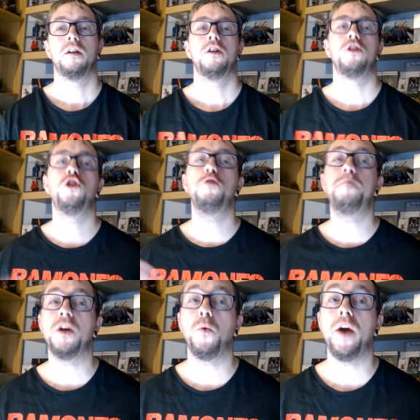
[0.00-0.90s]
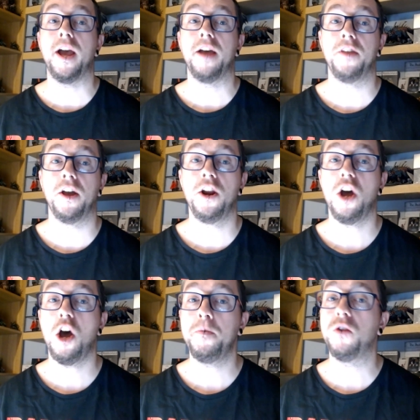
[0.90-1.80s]
Do be aware that an
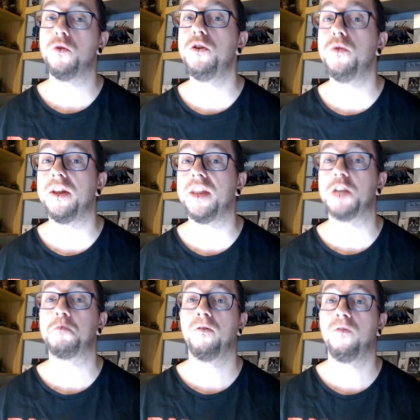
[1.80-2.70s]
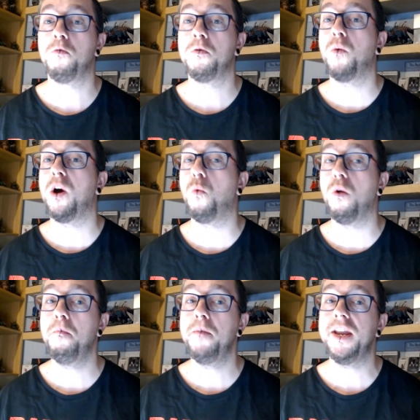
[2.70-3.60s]
army or unit that is performing well
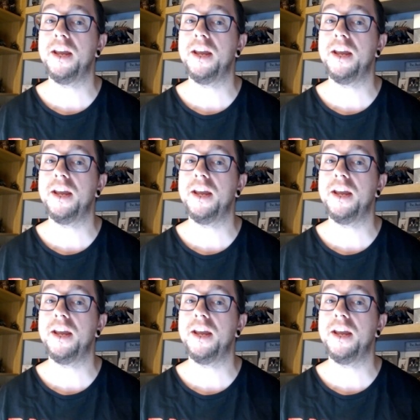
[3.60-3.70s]
1 minute